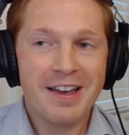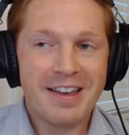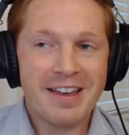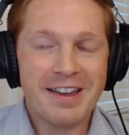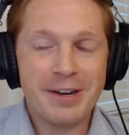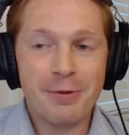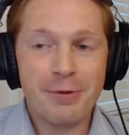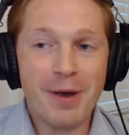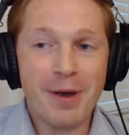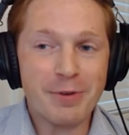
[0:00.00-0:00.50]

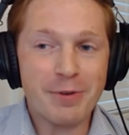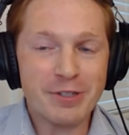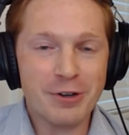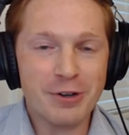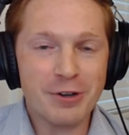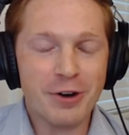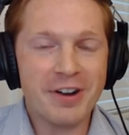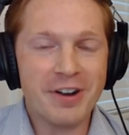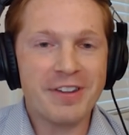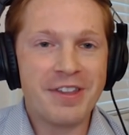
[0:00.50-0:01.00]
Anyway, we
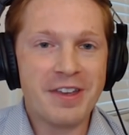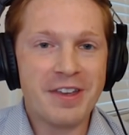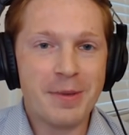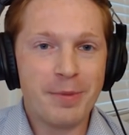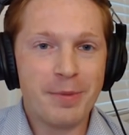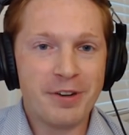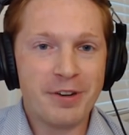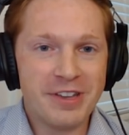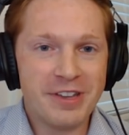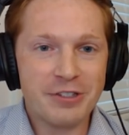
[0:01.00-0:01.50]
started the
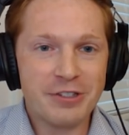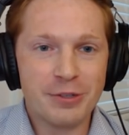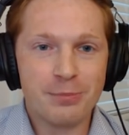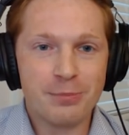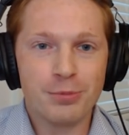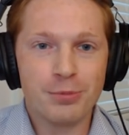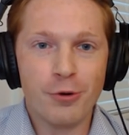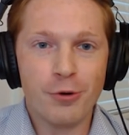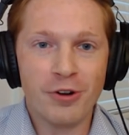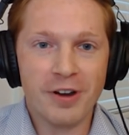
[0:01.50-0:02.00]
immunization
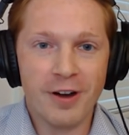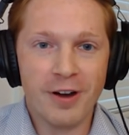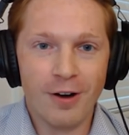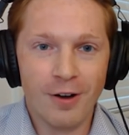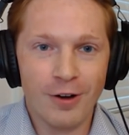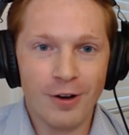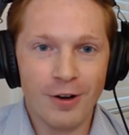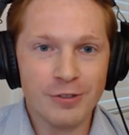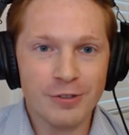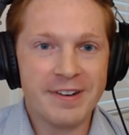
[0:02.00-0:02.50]

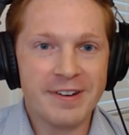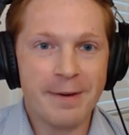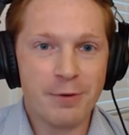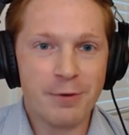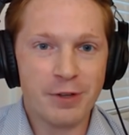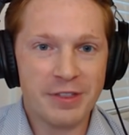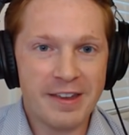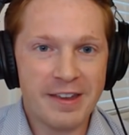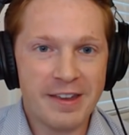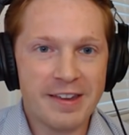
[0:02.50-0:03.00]
protocols and
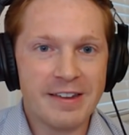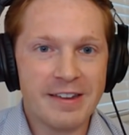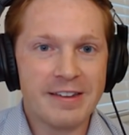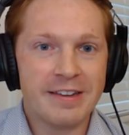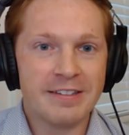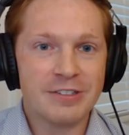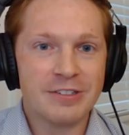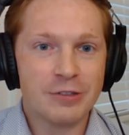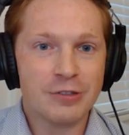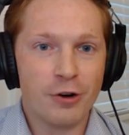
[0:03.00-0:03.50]
everything,
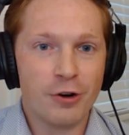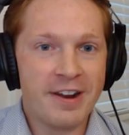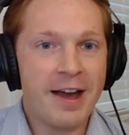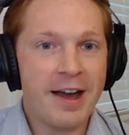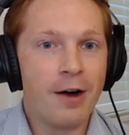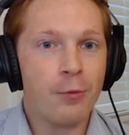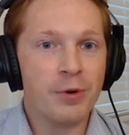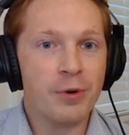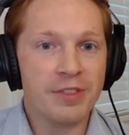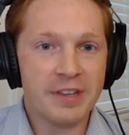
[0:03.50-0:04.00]
and started
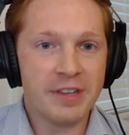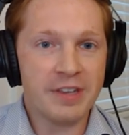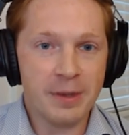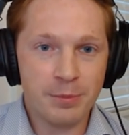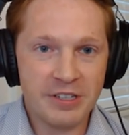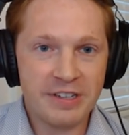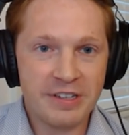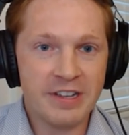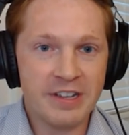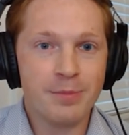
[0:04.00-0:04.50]
out with M
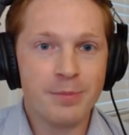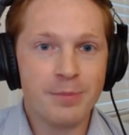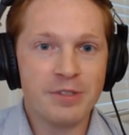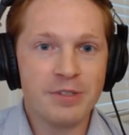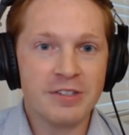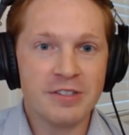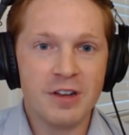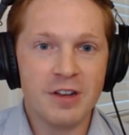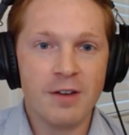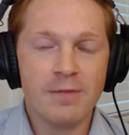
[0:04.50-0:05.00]
T Ms and
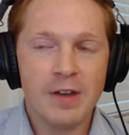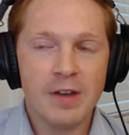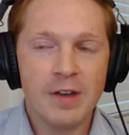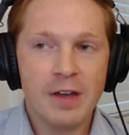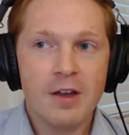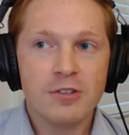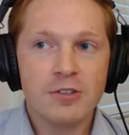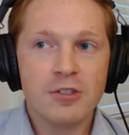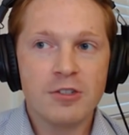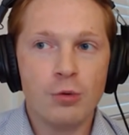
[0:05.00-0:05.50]
stuff.
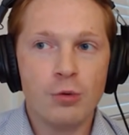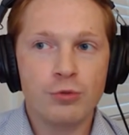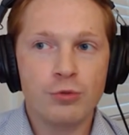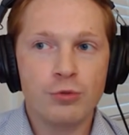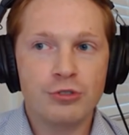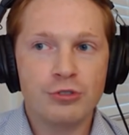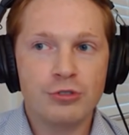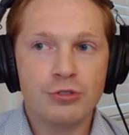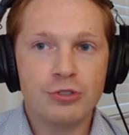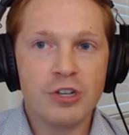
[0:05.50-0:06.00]
So
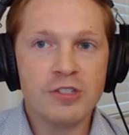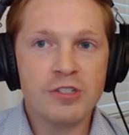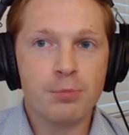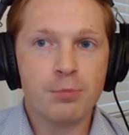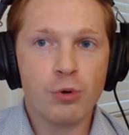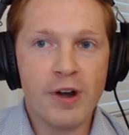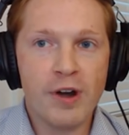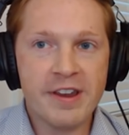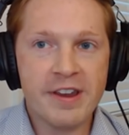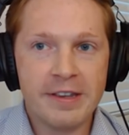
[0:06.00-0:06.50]
just
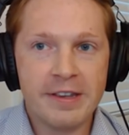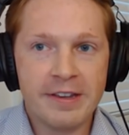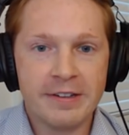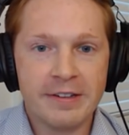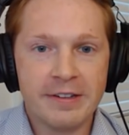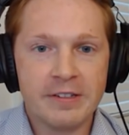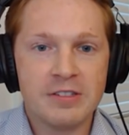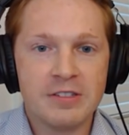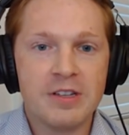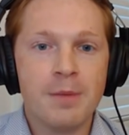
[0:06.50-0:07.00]

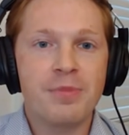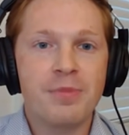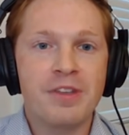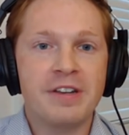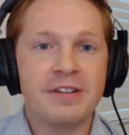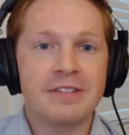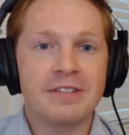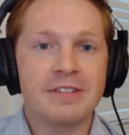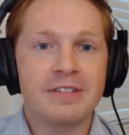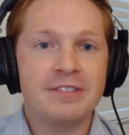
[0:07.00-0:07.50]
bringing
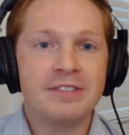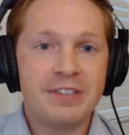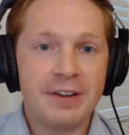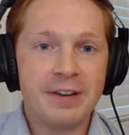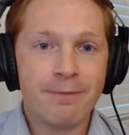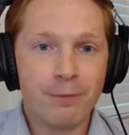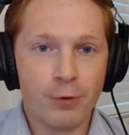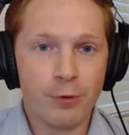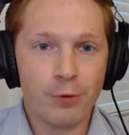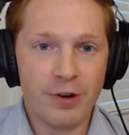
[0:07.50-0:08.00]
something
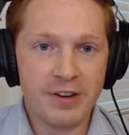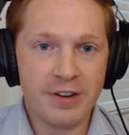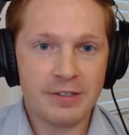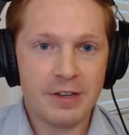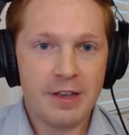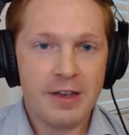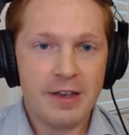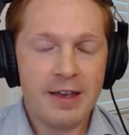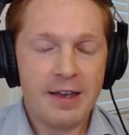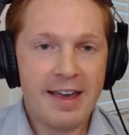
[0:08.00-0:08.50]
different
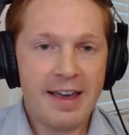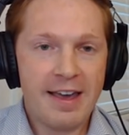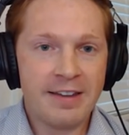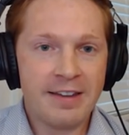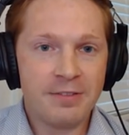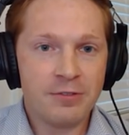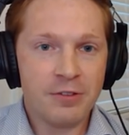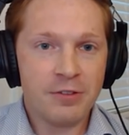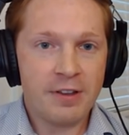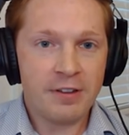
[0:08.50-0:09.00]

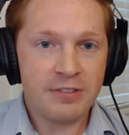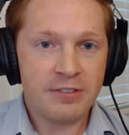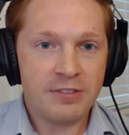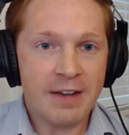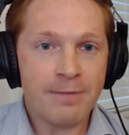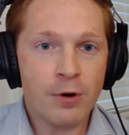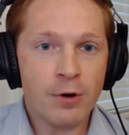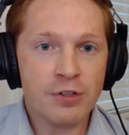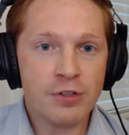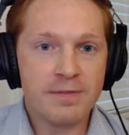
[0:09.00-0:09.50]
and
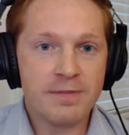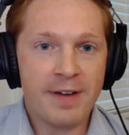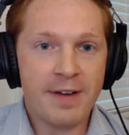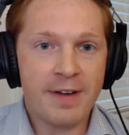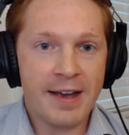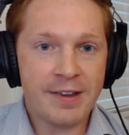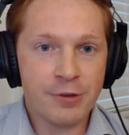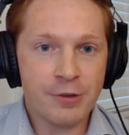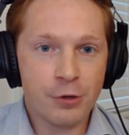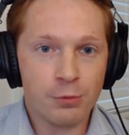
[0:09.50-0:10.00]

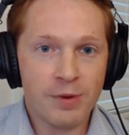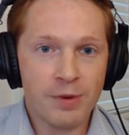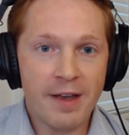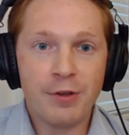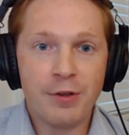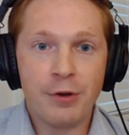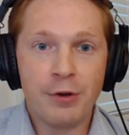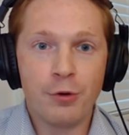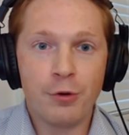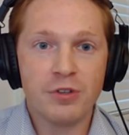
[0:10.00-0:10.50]
diversifying your
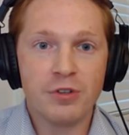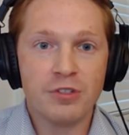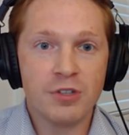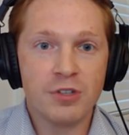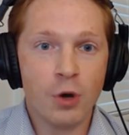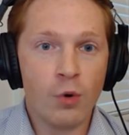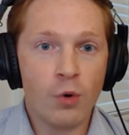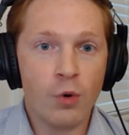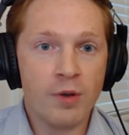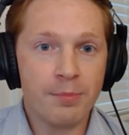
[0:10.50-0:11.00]
revenue is
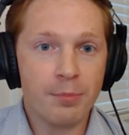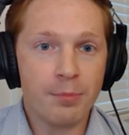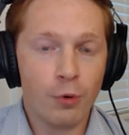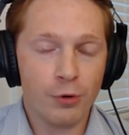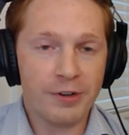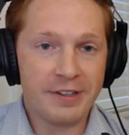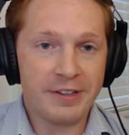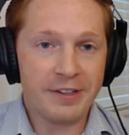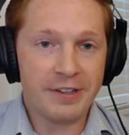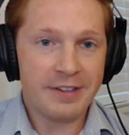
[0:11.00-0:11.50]
so
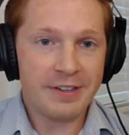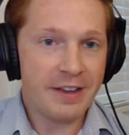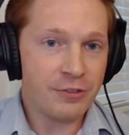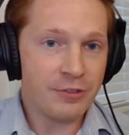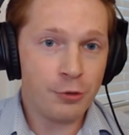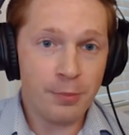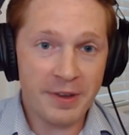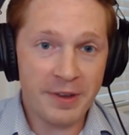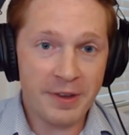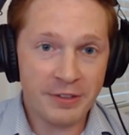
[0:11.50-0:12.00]
important, as
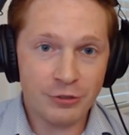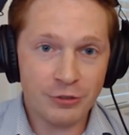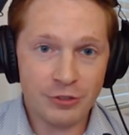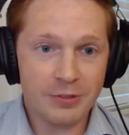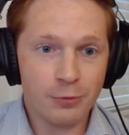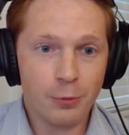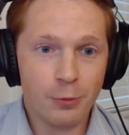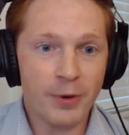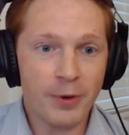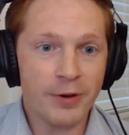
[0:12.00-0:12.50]
you
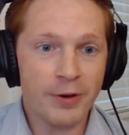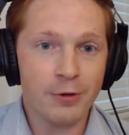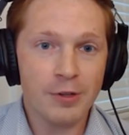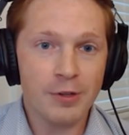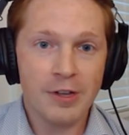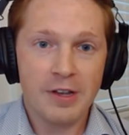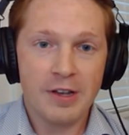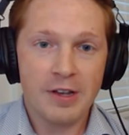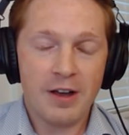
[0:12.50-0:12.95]
mentioned, Will,